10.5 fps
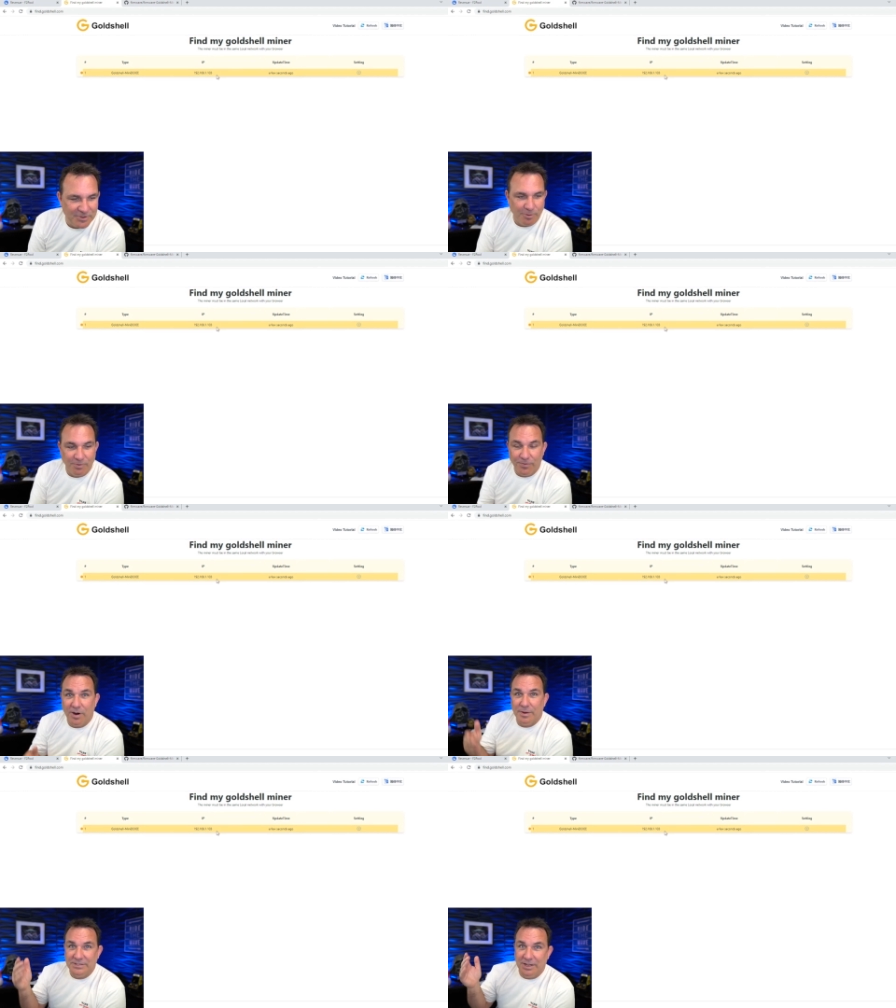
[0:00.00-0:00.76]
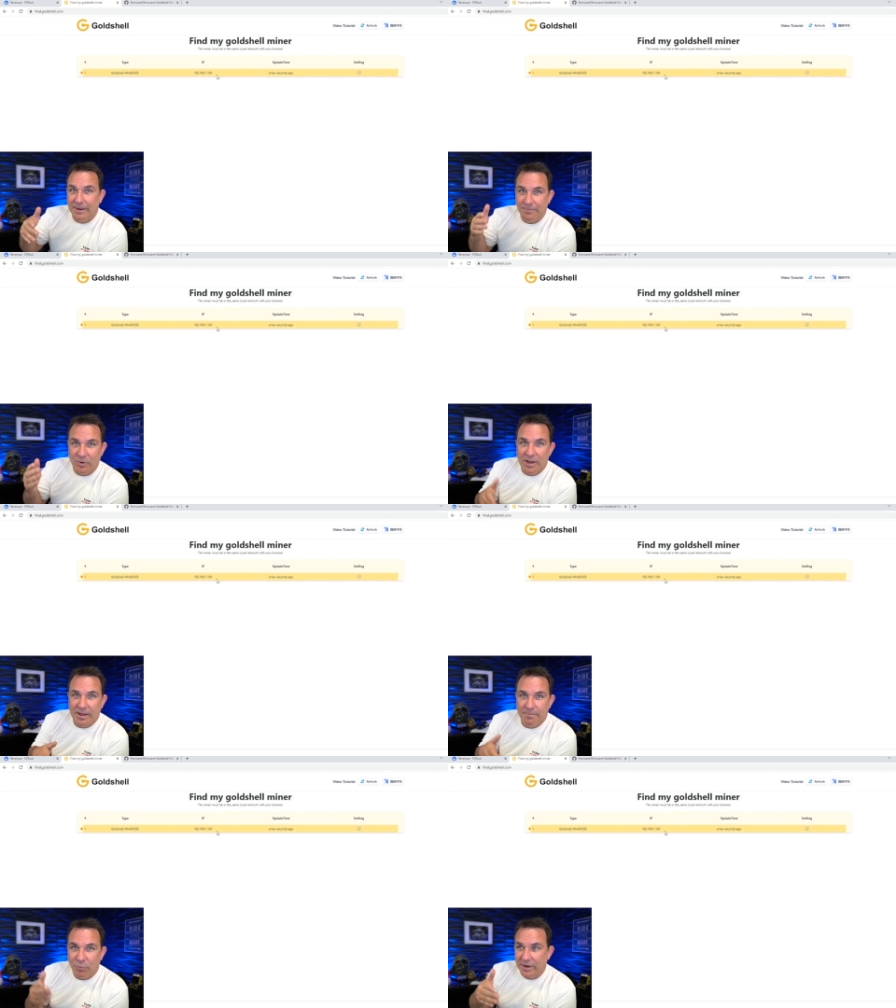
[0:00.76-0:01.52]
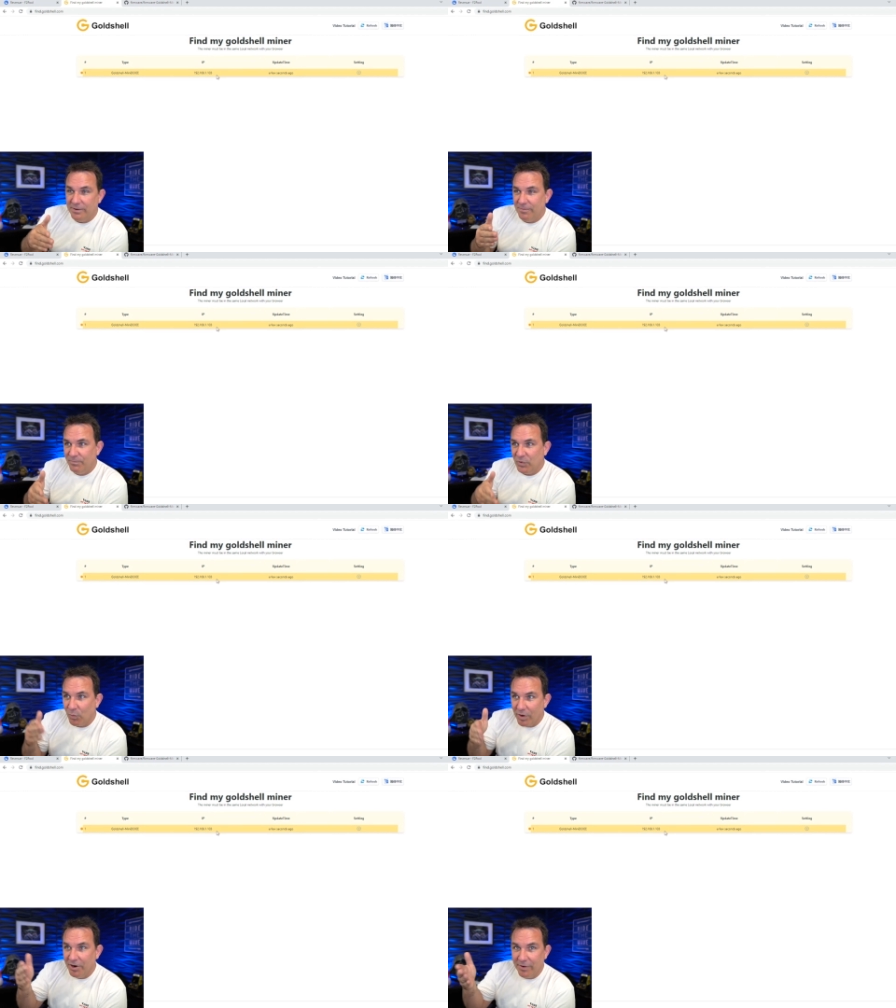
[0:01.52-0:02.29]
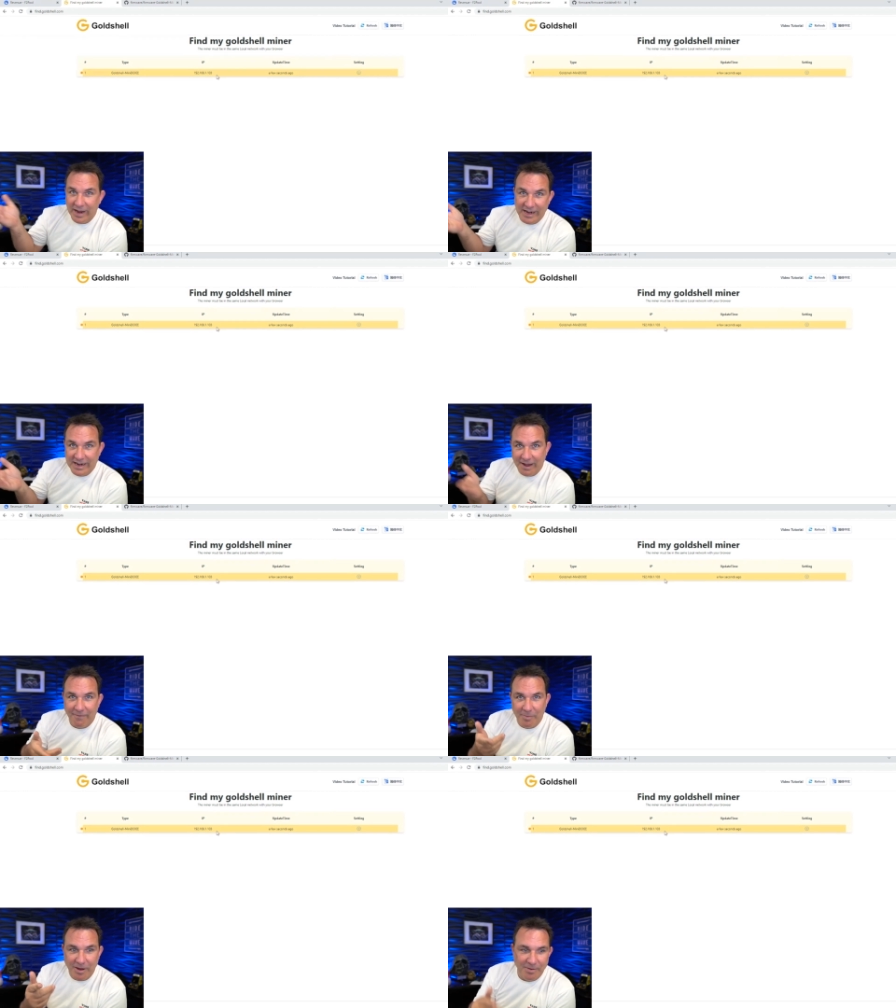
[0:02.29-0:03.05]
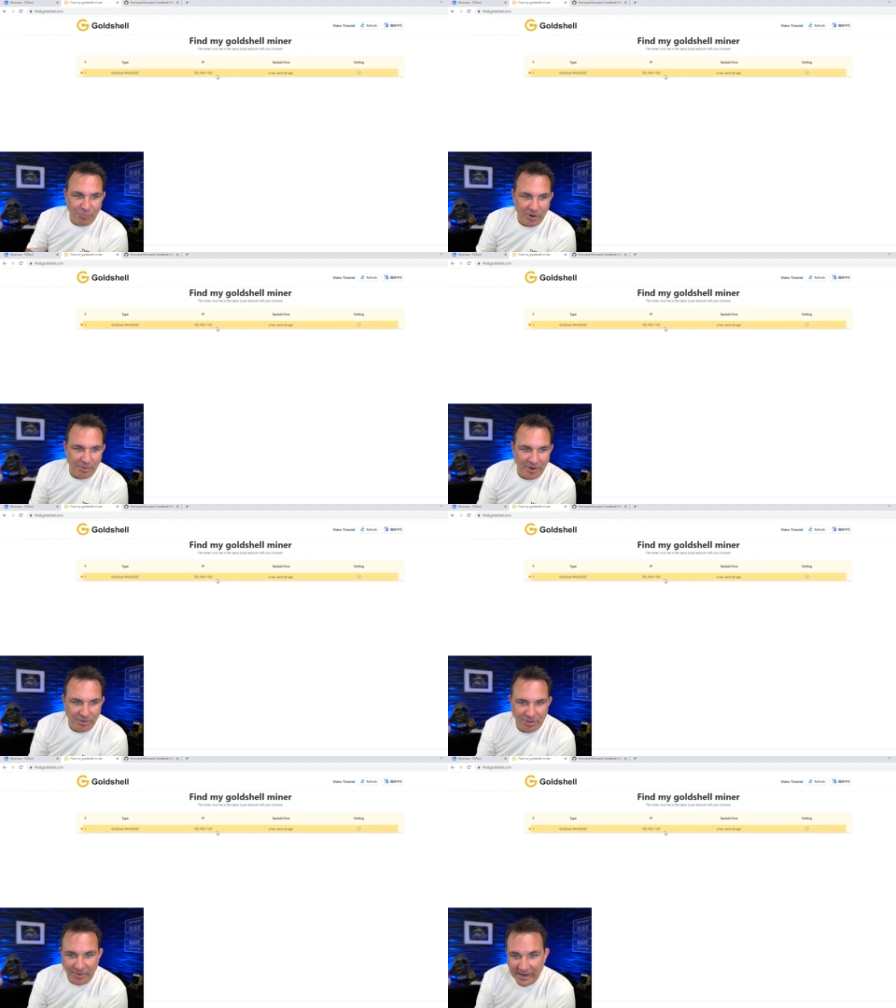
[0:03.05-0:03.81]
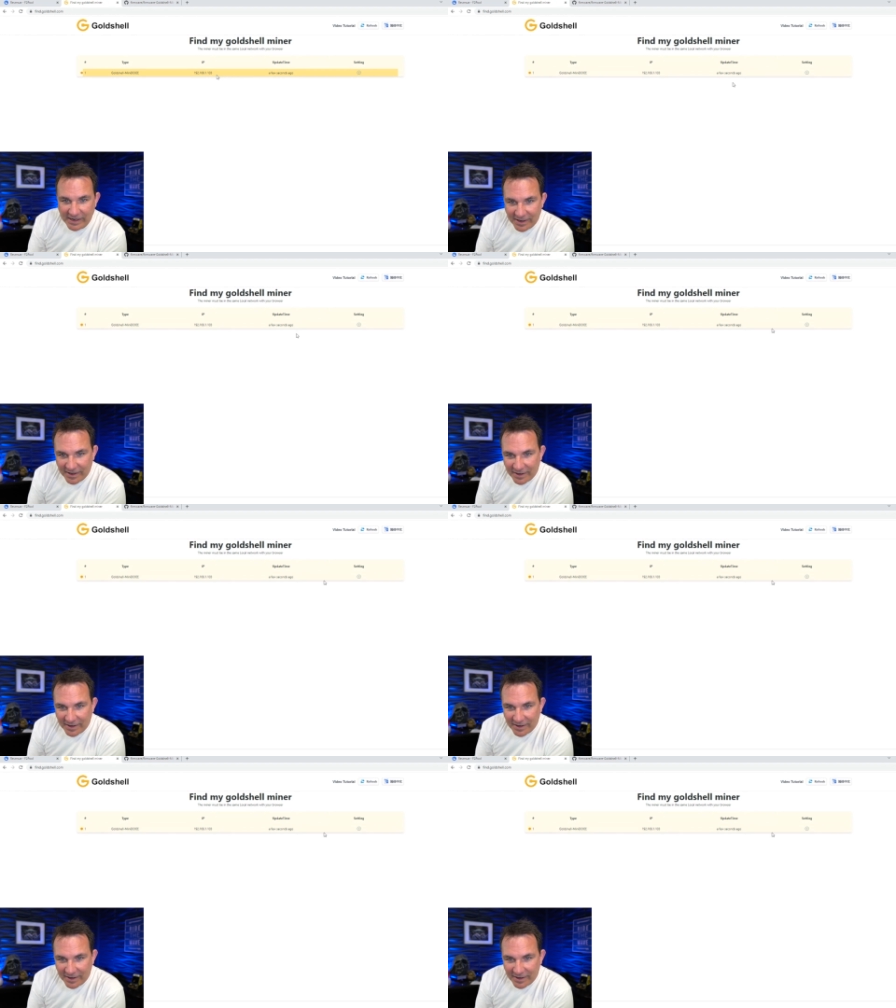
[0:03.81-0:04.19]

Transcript: So before I was on point one oh eight, now I'm on point one oh three.